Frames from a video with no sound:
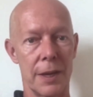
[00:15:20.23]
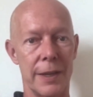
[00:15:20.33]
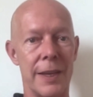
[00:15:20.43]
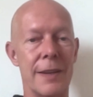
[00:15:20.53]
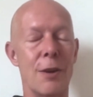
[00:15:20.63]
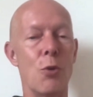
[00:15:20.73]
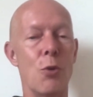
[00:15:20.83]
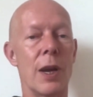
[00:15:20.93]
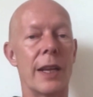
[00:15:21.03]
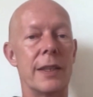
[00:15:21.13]
And then they
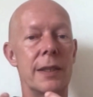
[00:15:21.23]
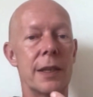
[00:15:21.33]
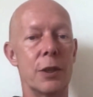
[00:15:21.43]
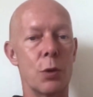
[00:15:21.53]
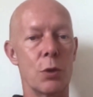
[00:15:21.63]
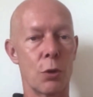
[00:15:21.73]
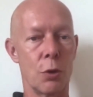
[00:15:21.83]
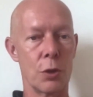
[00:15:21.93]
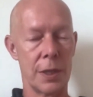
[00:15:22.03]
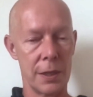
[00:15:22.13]
look at these things which are
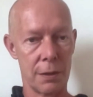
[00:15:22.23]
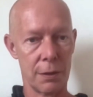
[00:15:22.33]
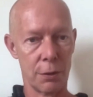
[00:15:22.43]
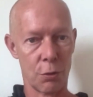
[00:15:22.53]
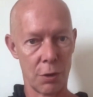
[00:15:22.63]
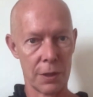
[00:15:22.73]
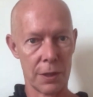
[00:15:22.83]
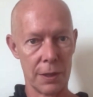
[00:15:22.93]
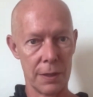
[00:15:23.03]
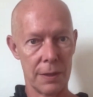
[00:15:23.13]
consistent across
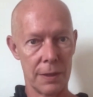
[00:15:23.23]
it